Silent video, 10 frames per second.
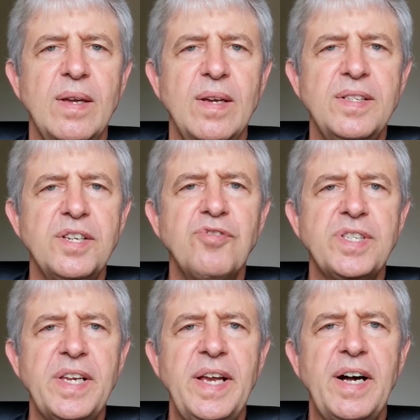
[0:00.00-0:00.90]
It's
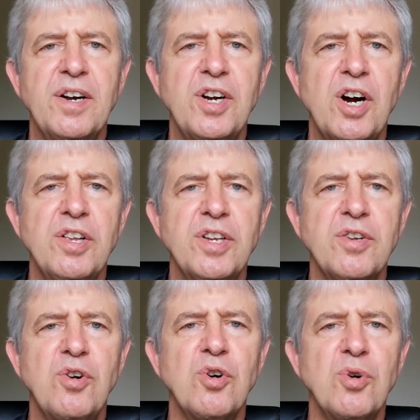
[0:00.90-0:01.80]
interesting how God can
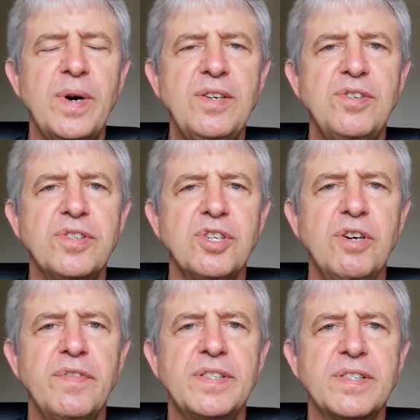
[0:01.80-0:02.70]
call one to
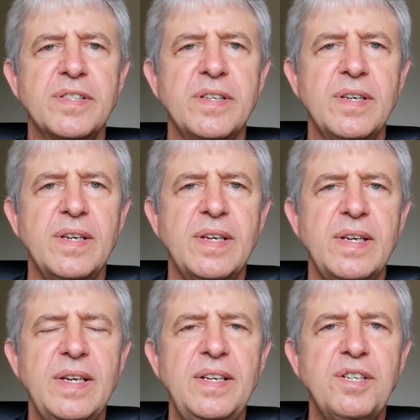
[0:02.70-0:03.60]
service
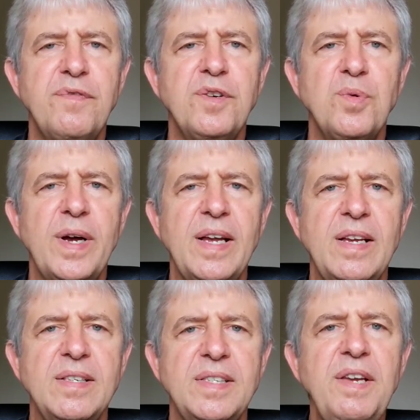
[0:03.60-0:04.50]
in different
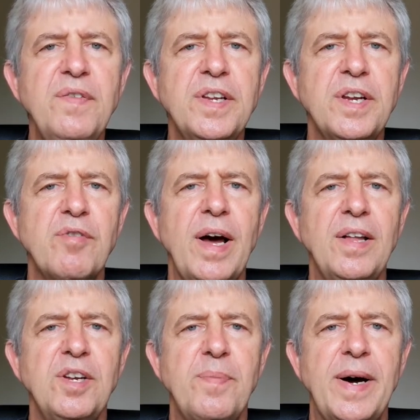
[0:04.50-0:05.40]
ways, even in a
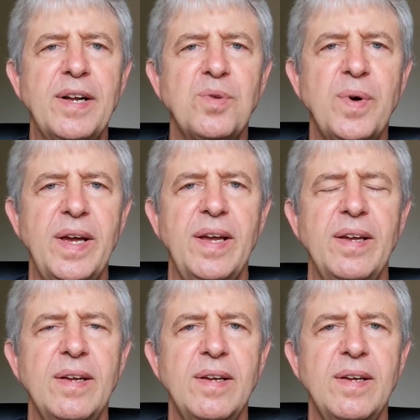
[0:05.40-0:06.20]
roundabout way,